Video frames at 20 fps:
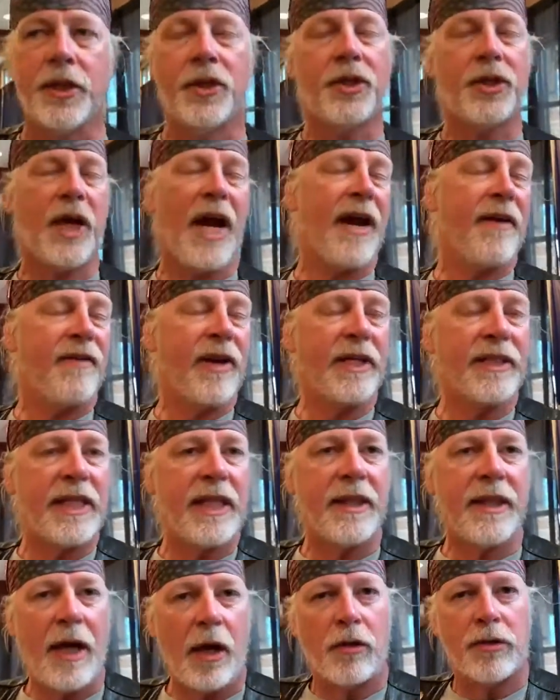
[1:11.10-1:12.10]
just shy of
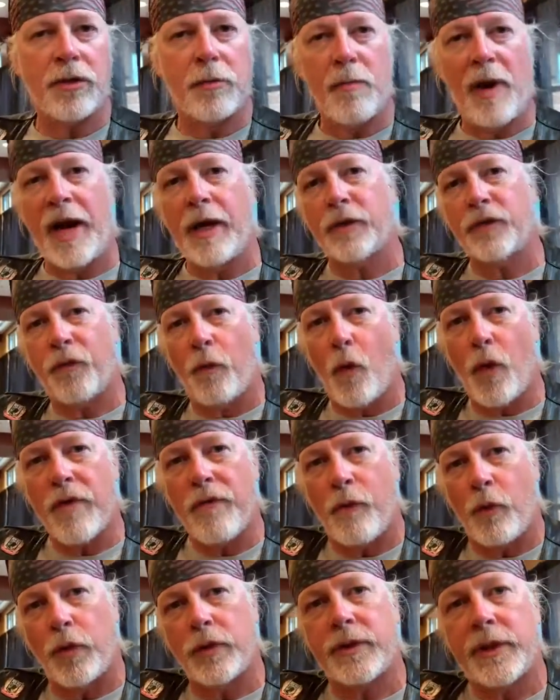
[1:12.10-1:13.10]
18,000 miles,
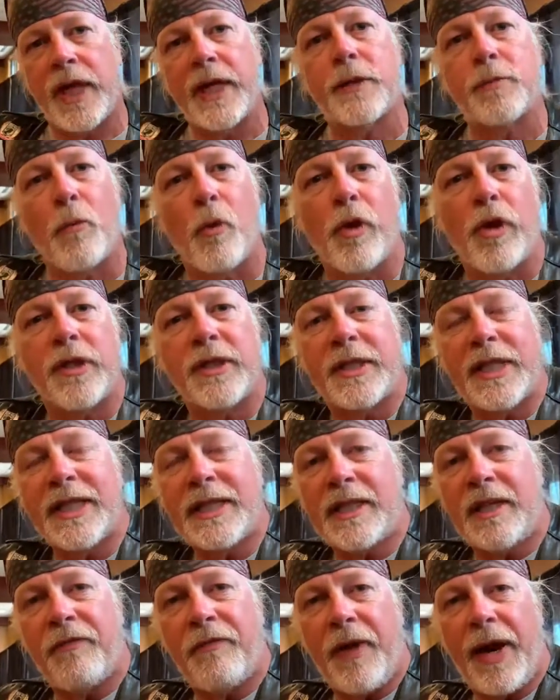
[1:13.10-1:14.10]
44 states, more than
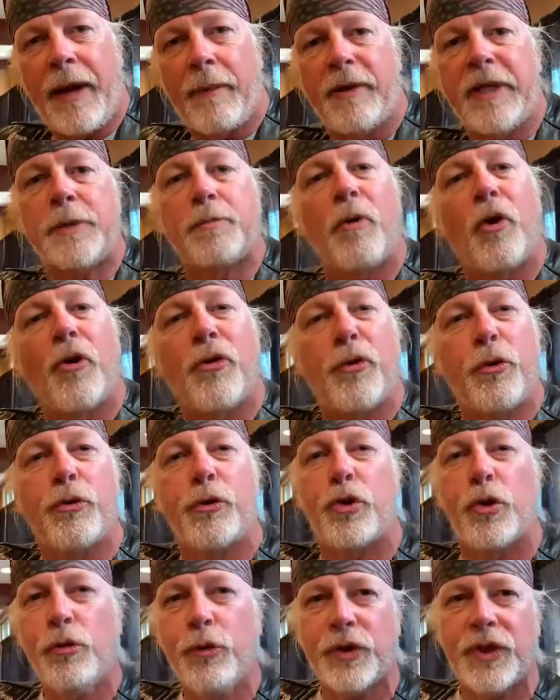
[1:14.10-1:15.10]
60 families burned
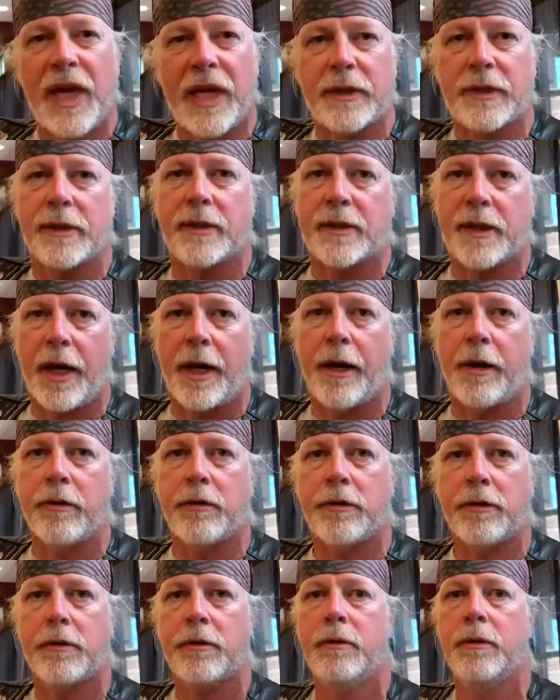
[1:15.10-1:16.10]
through two sets of
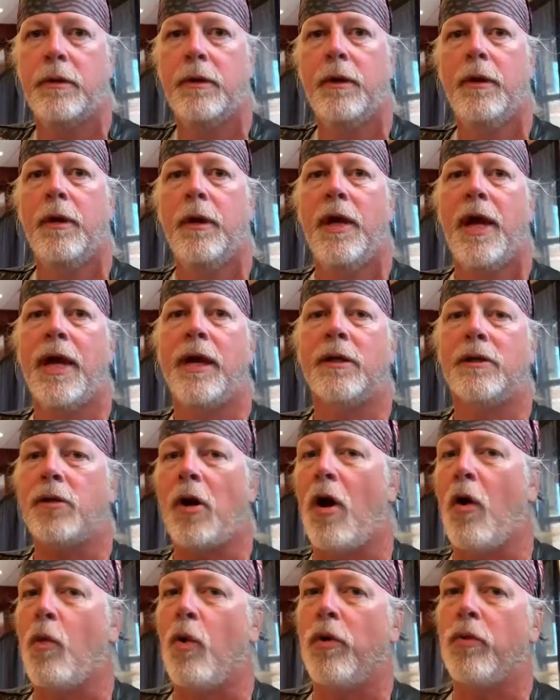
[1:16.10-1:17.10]
tires. And it's
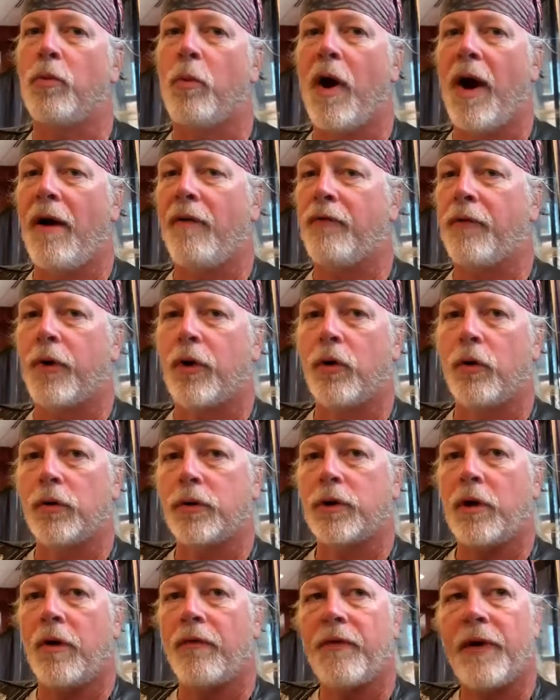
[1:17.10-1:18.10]
all worthwhile for the Gold
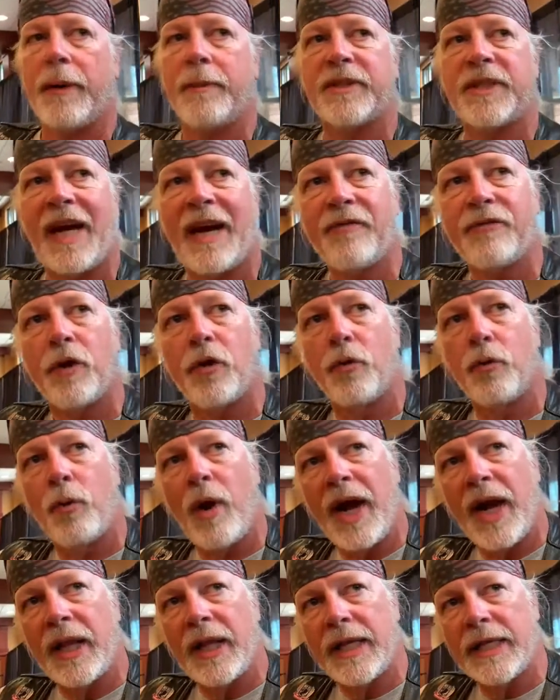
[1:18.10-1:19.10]
Star families. After the
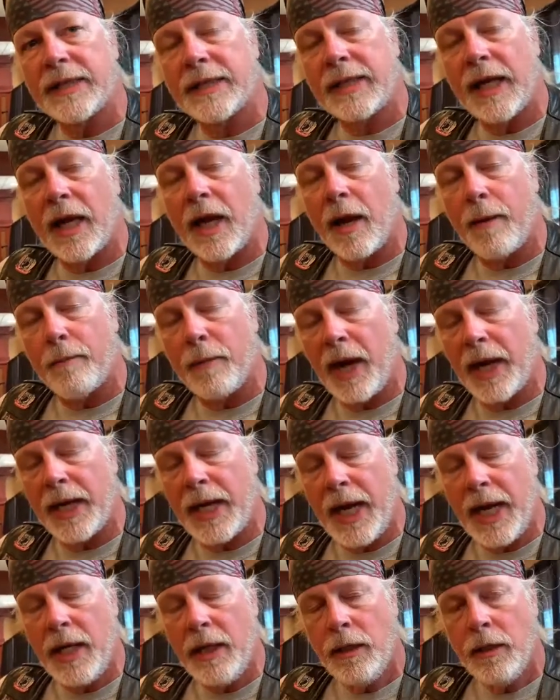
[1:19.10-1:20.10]
rally is done on
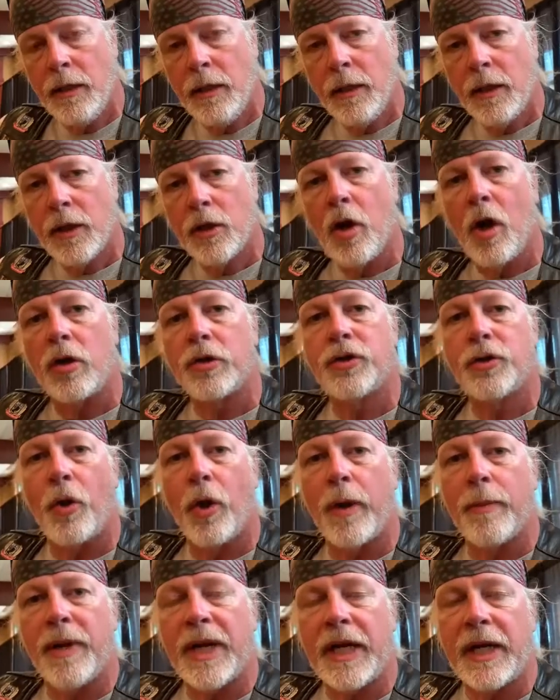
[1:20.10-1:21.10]
Monday, y'all
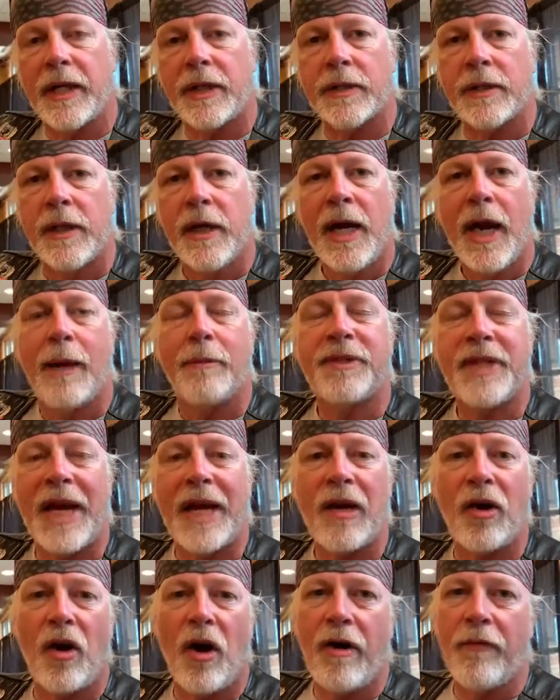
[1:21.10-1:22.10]
join me because I'm
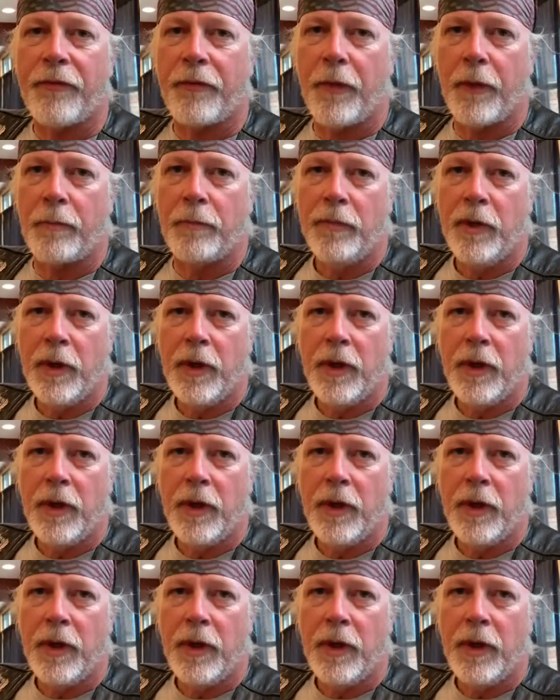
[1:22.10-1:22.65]
taking off from